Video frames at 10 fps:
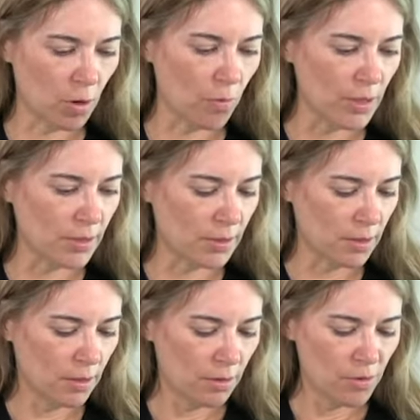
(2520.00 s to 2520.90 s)
to
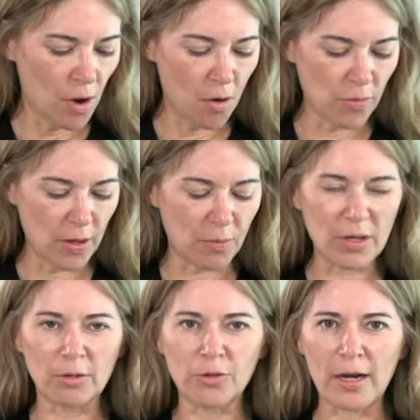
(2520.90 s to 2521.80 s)
always know that
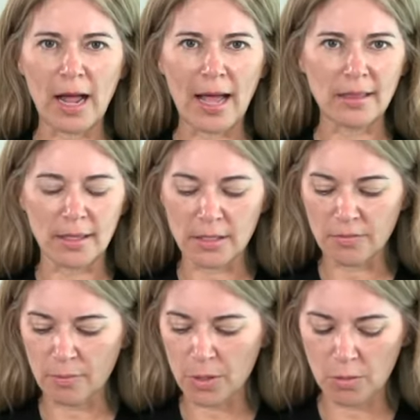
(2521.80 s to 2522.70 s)
we don't try to hide
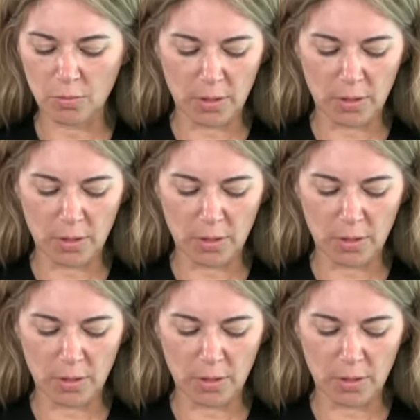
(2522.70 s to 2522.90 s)
things from you.